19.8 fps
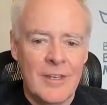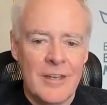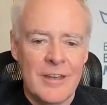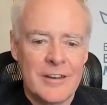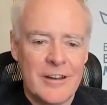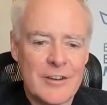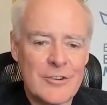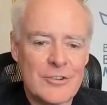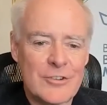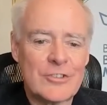
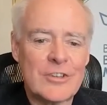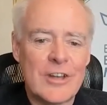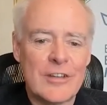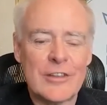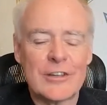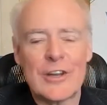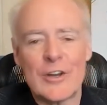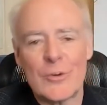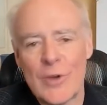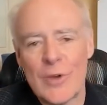Now, I understand
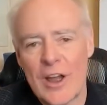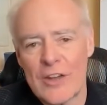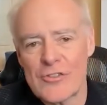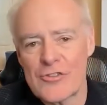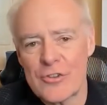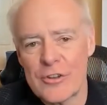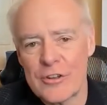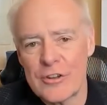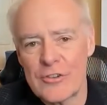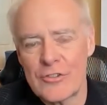that
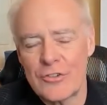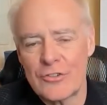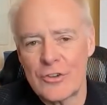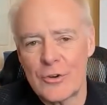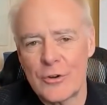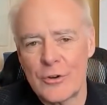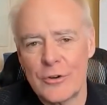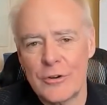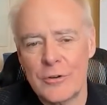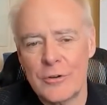congratulations
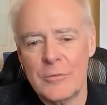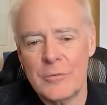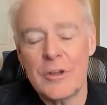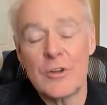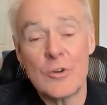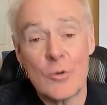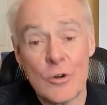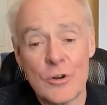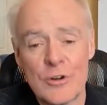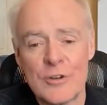are
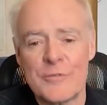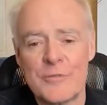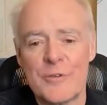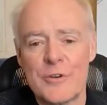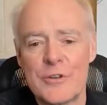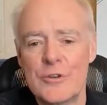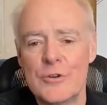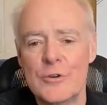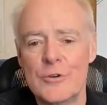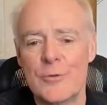in order for
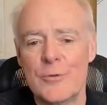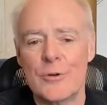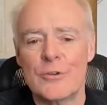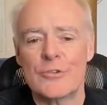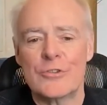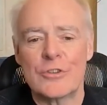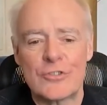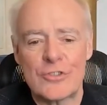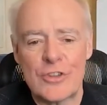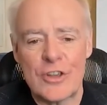you for
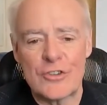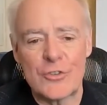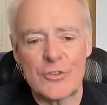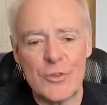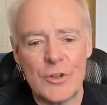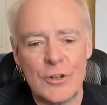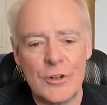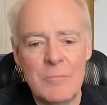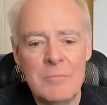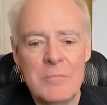
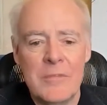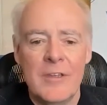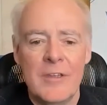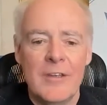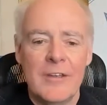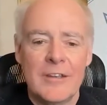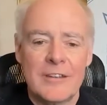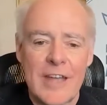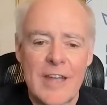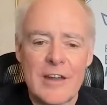successful
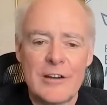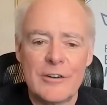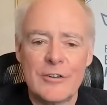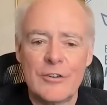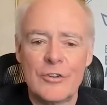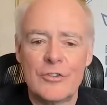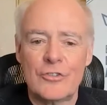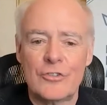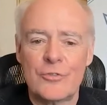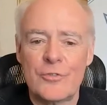
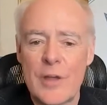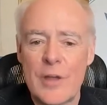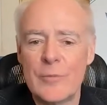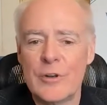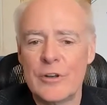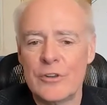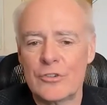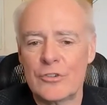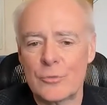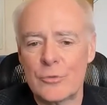Canada's
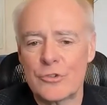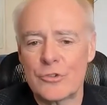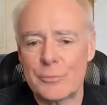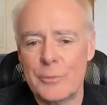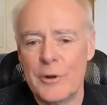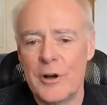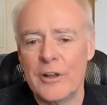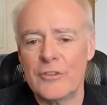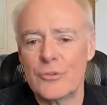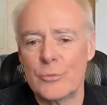Feminist
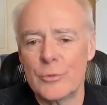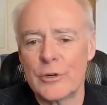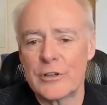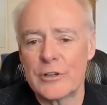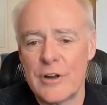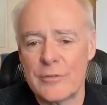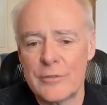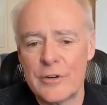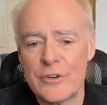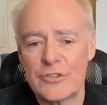Response and
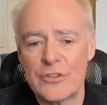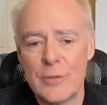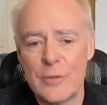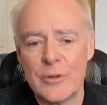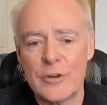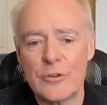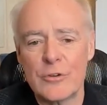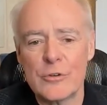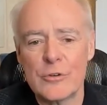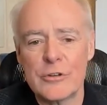Recovery
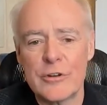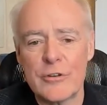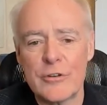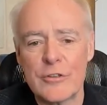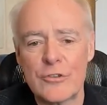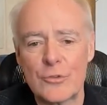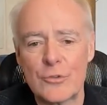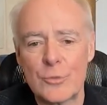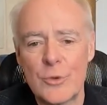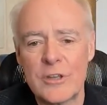Summit earlier
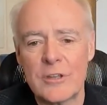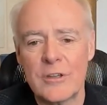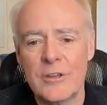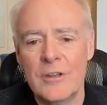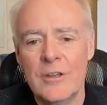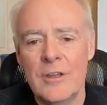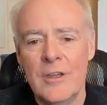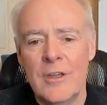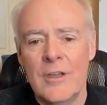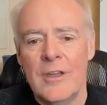this week.
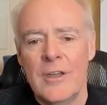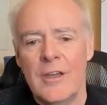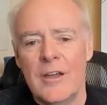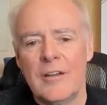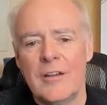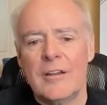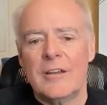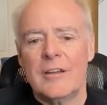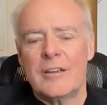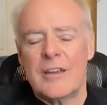
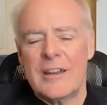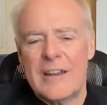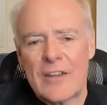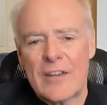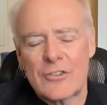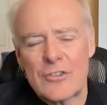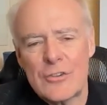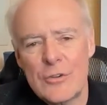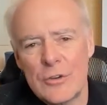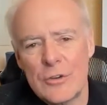Can I
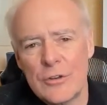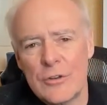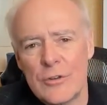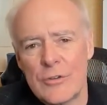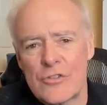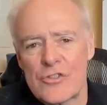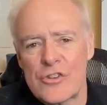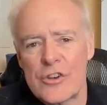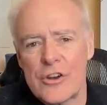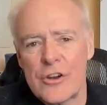ask you to
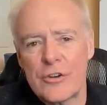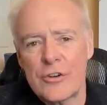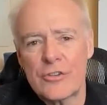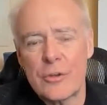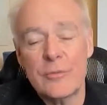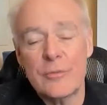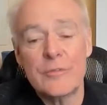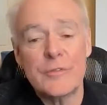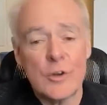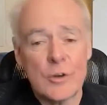share
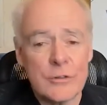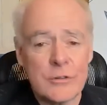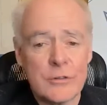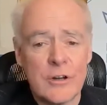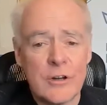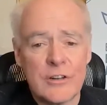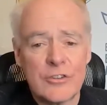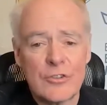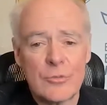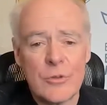some of your
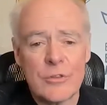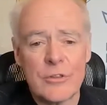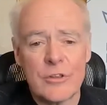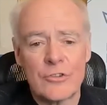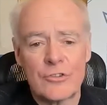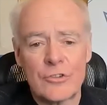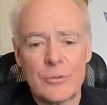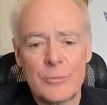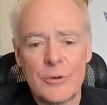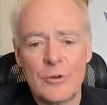thoughts with
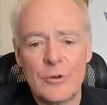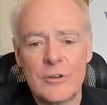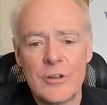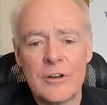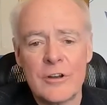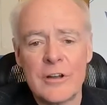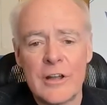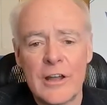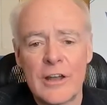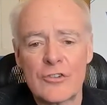us about
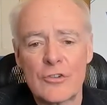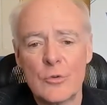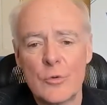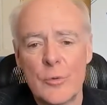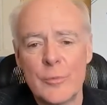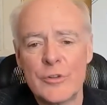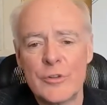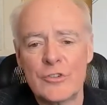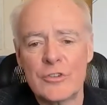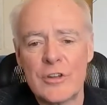International
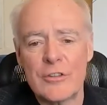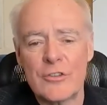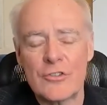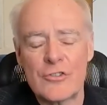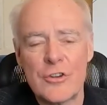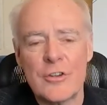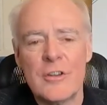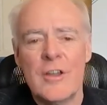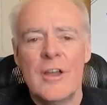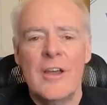Women's Day
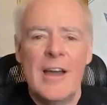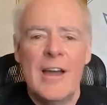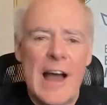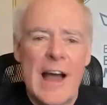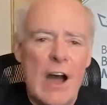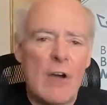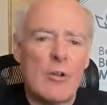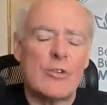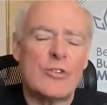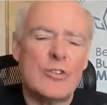this year?
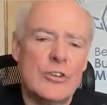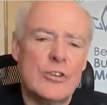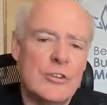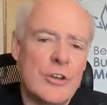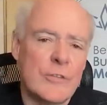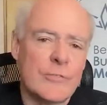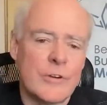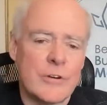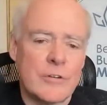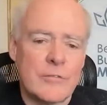How does it
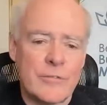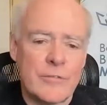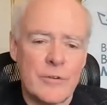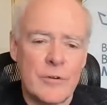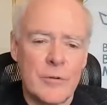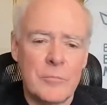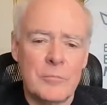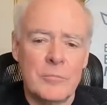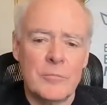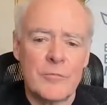differ
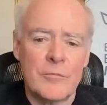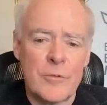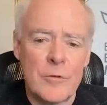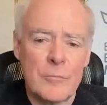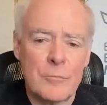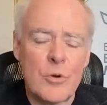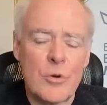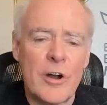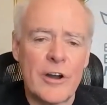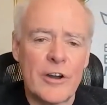from
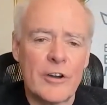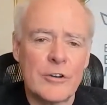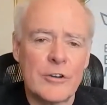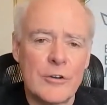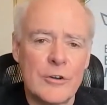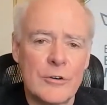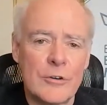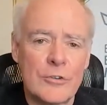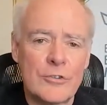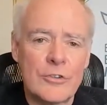from prior
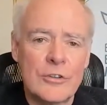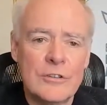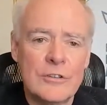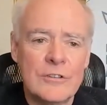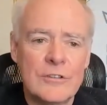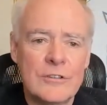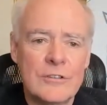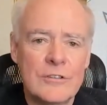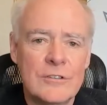years?